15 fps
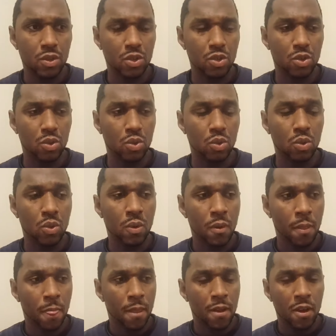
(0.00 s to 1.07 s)
to
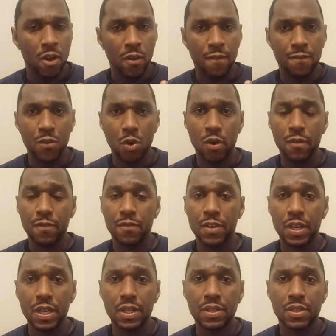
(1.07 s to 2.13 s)

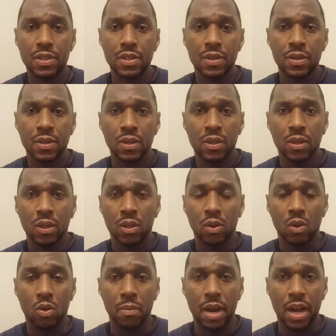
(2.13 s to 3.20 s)
forfeit,
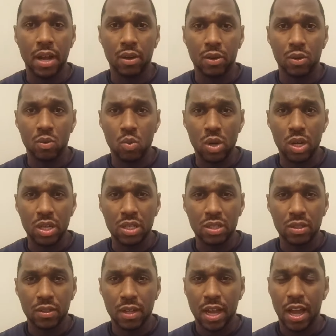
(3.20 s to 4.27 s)
no matter what
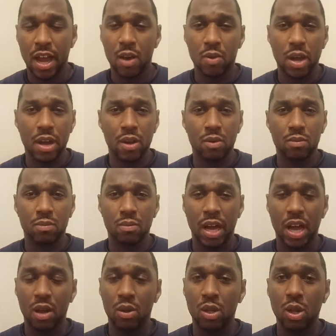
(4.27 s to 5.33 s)

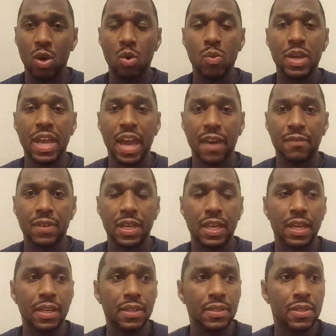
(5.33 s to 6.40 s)
how low we have to
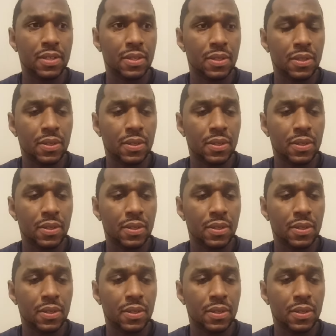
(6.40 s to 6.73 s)
get,